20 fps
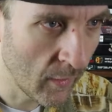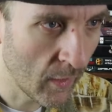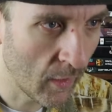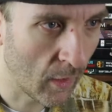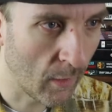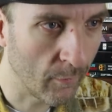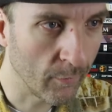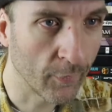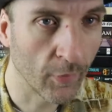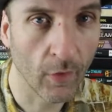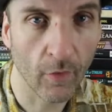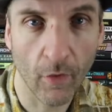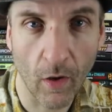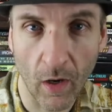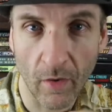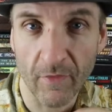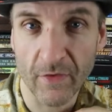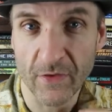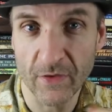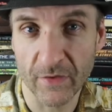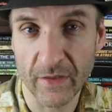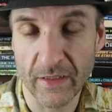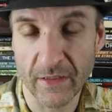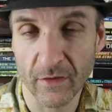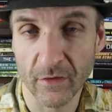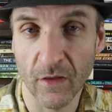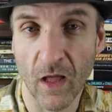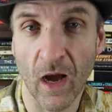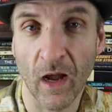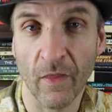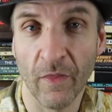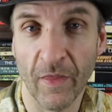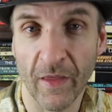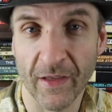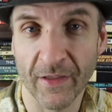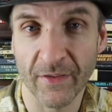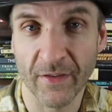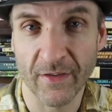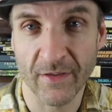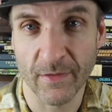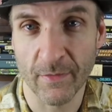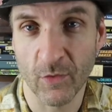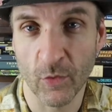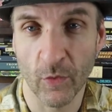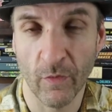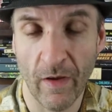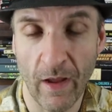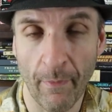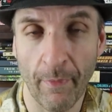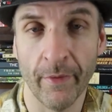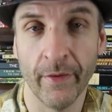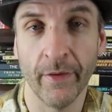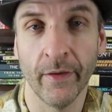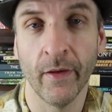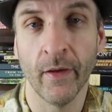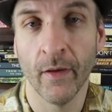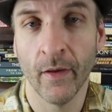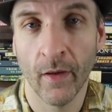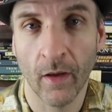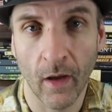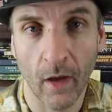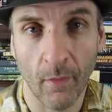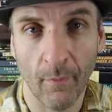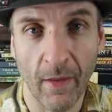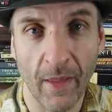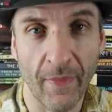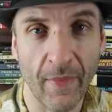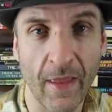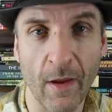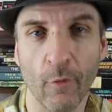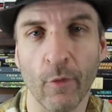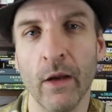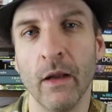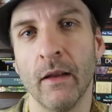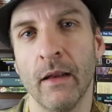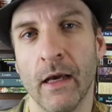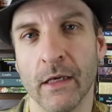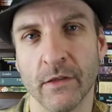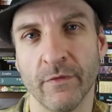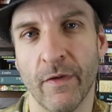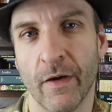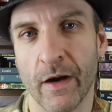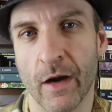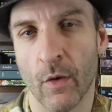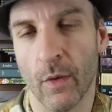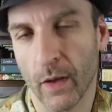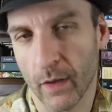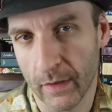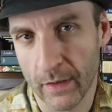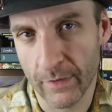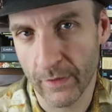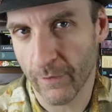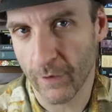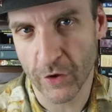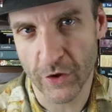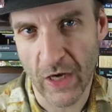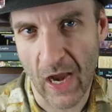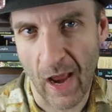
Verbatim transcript: Um, there are a lot of these, these luck things that seem to have happened. Um, and they realize very quickly in the first